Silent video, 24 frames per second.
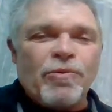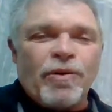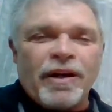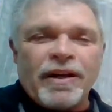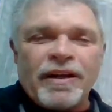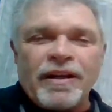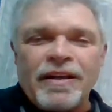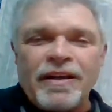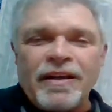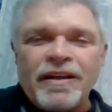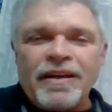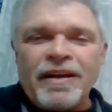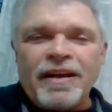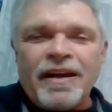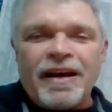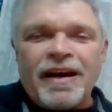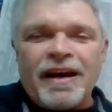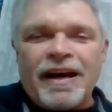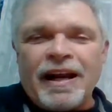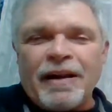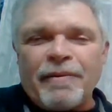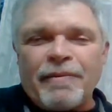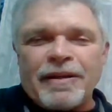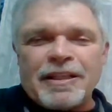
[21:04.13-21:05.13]
a new one.
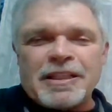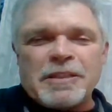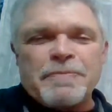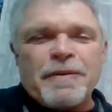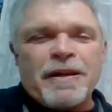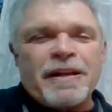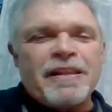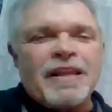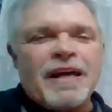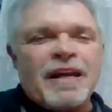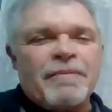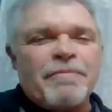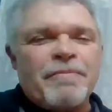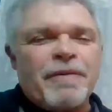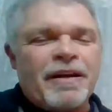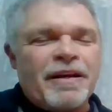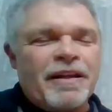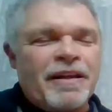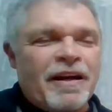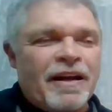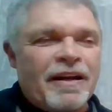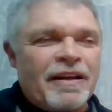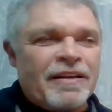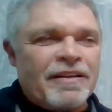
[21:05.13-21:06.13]
I don't want to spend a lot of
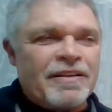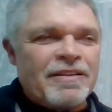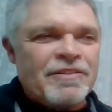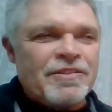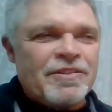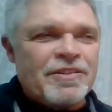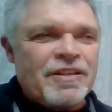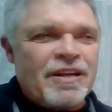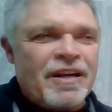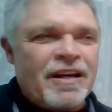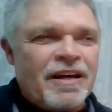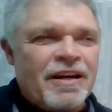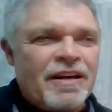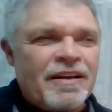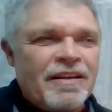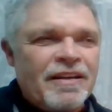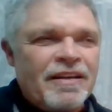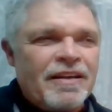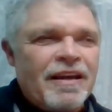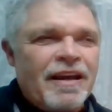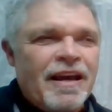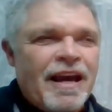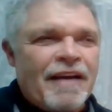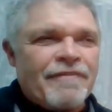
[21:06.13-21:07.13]
money on it because
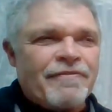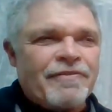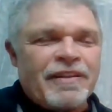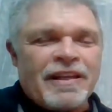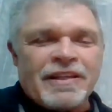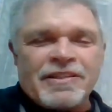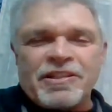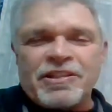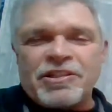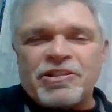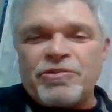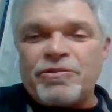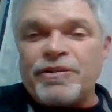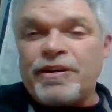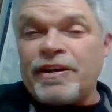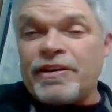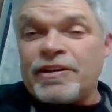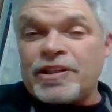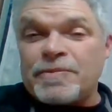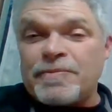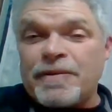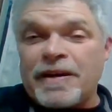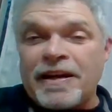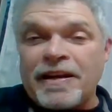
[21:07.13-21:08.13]
after less than 2
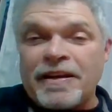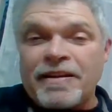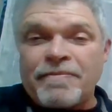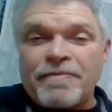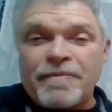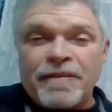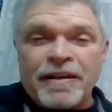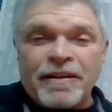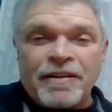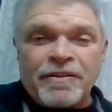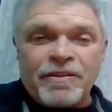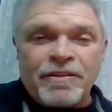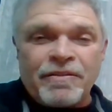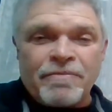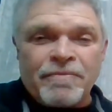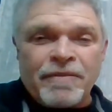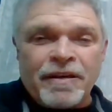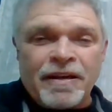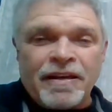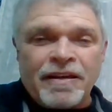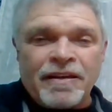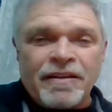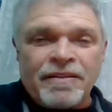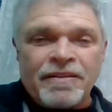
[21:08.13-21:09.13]
years,
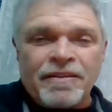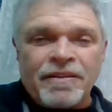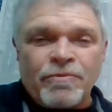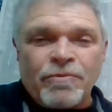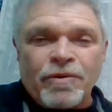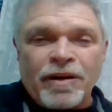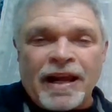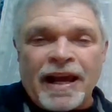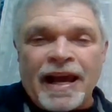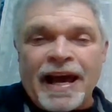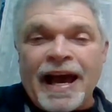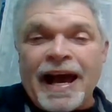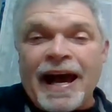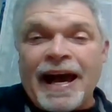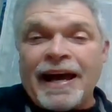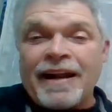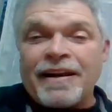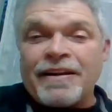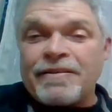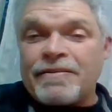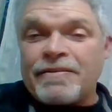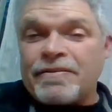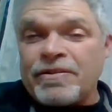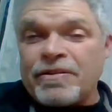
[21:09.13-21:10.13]
the one I
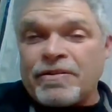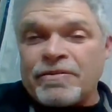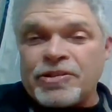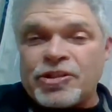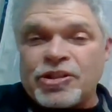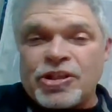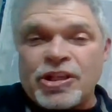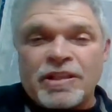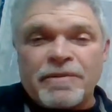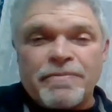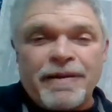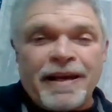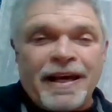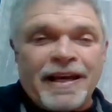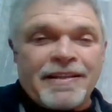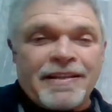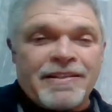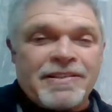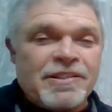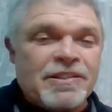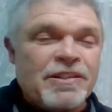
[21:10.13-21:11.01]
had, shit the bed.